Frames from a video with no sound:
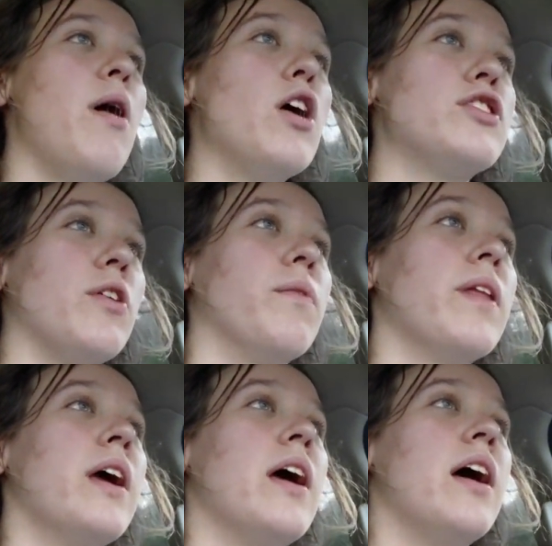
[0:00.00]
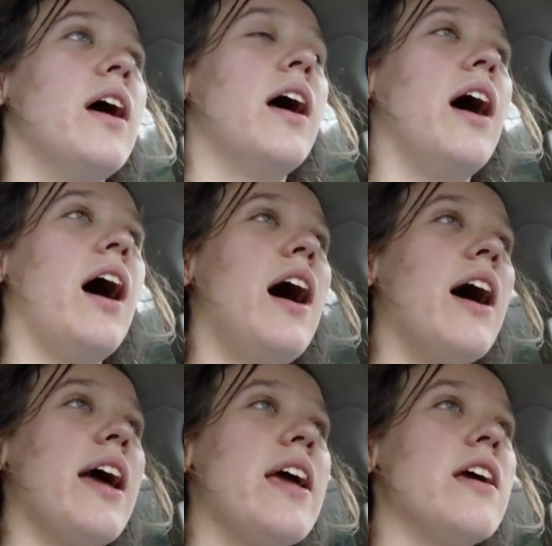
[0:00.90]
Also,
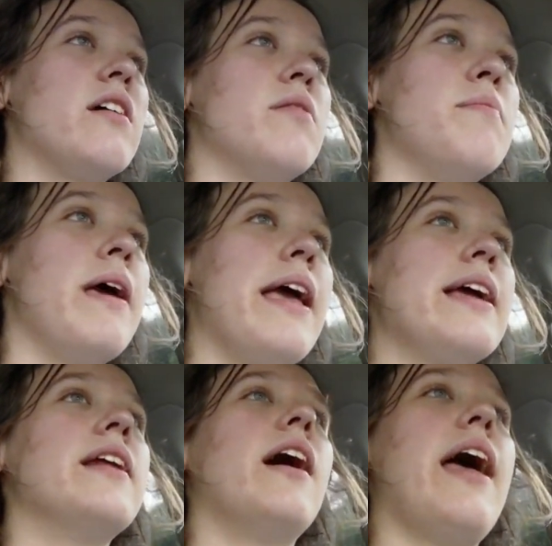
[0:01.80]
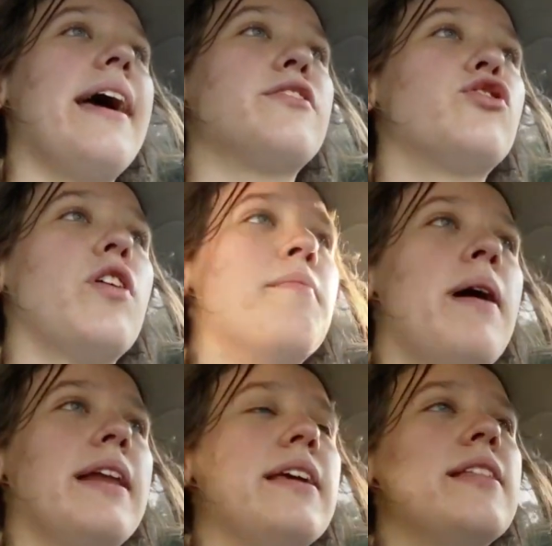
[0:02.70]
I made extra
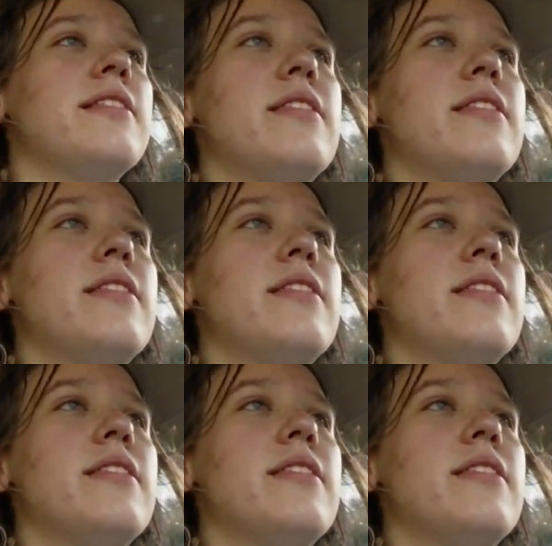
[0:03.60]
money